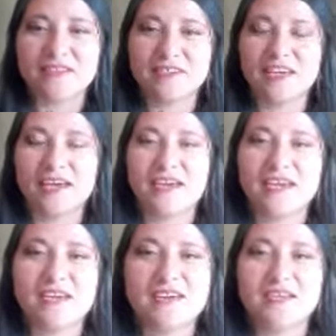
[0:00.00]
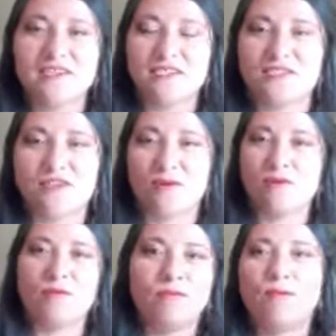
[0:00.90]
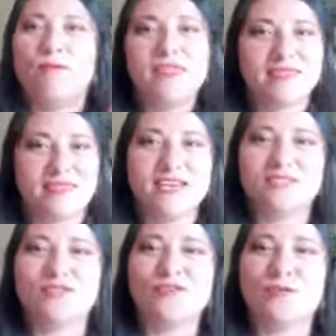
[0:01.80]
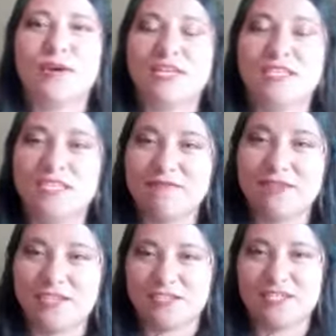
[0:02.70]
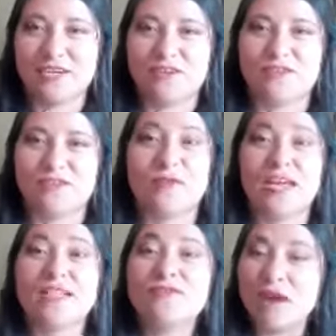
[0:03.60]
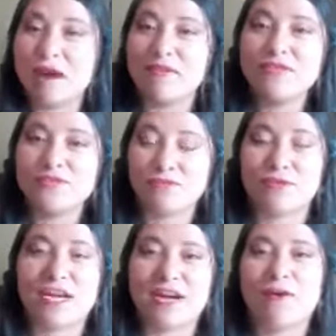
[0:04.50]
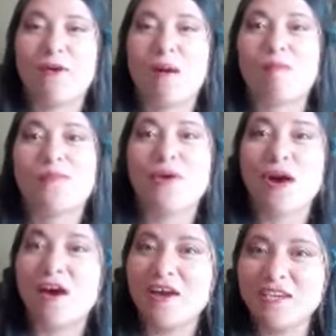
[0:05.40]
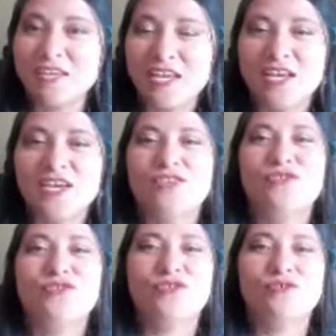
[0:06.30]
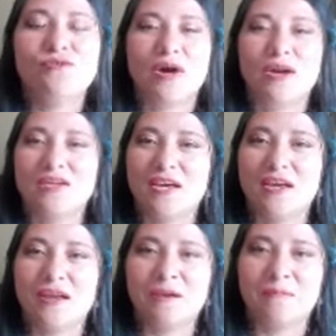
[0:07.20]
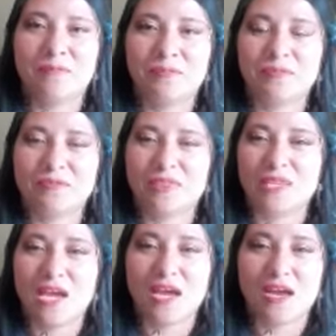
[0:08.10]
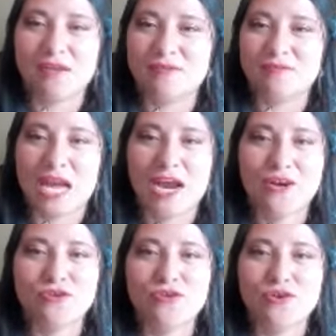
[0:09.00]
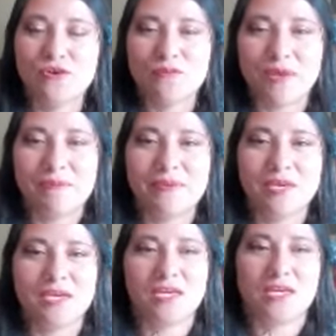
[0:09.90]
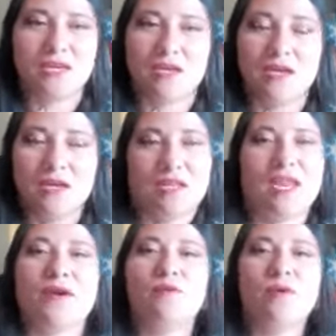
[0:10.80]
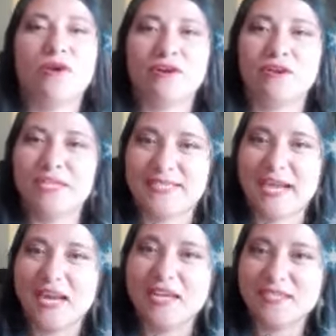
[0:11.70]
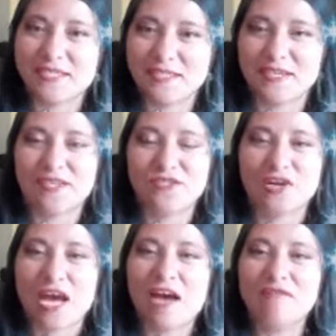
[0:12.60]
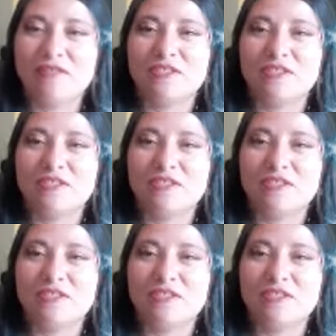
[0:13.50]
Okay. So what things do you want to achieve next year? Do you want to travel? Do you want to go abroad? Do you want to, I don't know, maybe like work on a talent that you have